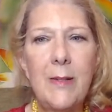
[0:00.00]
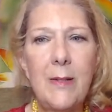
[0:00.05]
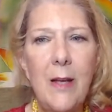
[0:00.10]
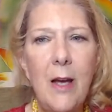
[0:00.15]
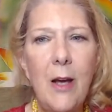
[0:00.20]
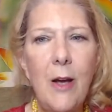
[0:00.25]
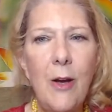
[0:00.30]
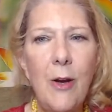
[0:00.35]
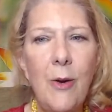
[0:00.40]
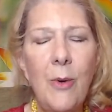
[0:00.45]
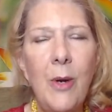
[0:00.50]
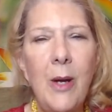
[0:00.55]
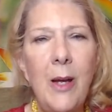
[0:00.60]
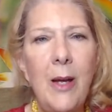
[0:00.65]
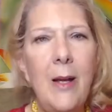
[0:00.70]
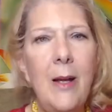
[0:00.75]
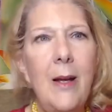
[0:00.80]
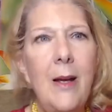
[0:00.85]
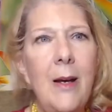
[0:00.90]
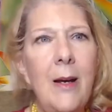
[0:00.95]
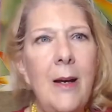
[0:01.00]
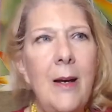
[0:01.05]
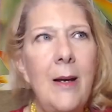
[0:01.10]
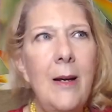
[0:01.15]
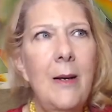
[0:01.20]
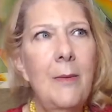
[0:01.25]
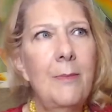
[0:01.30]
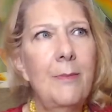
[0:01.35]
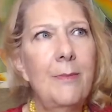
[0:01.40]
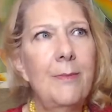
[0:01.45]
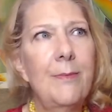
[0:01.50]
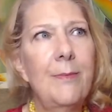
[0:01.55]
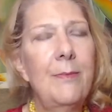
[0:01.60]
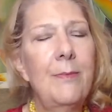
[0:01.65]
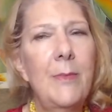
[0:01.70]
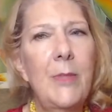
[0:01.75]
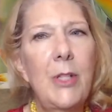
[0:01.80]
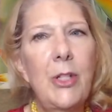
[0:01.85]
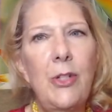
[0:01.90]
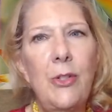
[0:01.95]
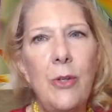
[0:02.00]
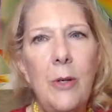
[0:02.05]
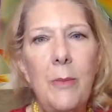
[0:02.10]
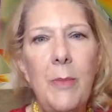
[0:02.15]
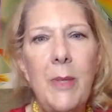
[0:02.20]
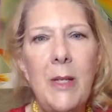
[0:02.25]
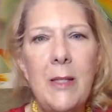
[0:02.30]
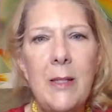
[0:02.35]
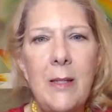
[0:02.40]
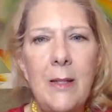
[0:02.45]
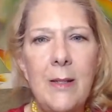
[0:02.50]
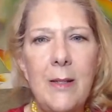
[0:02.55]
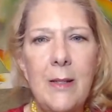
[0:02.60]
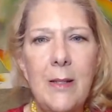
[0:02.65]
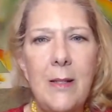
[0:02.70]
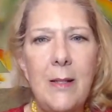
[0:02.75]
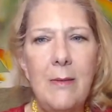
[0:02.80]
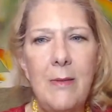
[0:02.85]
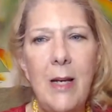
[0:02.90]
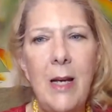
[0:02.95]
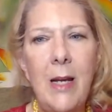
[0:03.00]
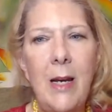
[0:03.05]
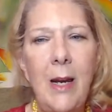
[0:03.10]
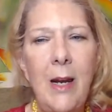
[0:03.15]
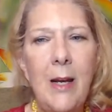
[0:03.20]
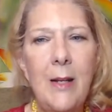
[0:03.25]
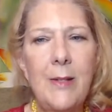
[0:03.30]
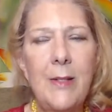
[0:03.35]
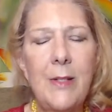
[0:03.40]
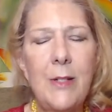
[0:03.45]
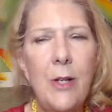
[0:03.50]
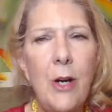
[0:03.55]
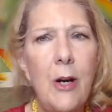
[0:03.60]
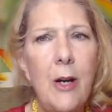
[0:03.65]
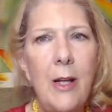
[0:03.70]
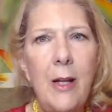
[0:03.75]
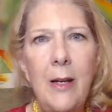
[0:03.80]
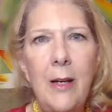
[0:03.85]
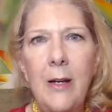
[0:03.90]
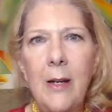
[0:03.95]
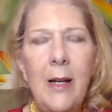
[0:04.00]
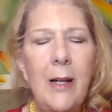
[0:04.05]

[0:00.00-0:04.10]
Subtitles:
So the tour business kind of got started,